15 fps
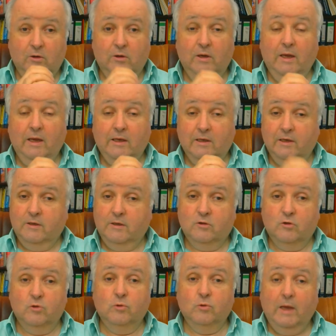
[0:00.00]
at
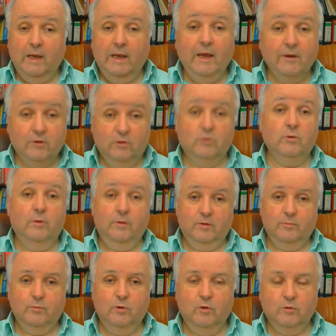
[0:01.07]
least to add to this
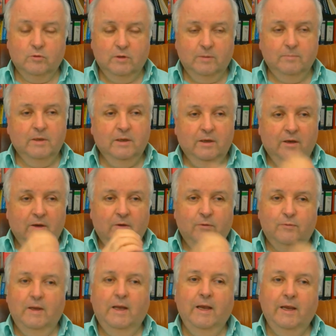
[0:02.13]
program,
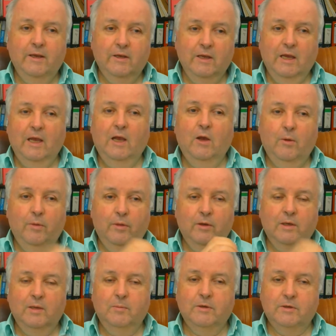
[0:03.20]
find out the
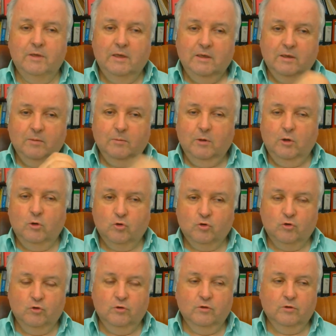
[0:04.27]
limiting
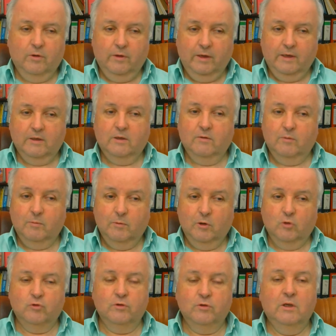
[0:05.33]
emotions or negative
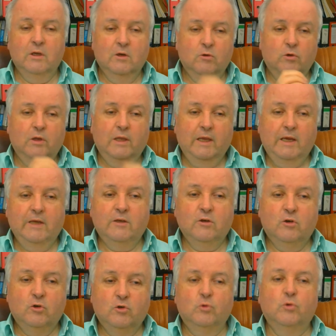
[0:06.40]
emotion related
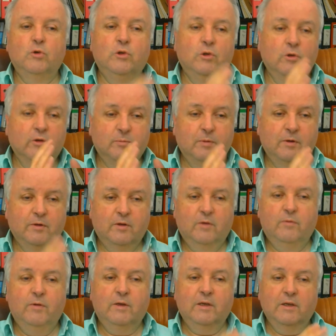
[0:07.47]
to your
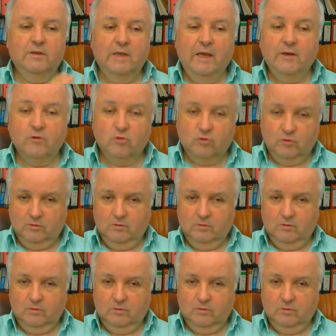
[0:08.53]
specific intention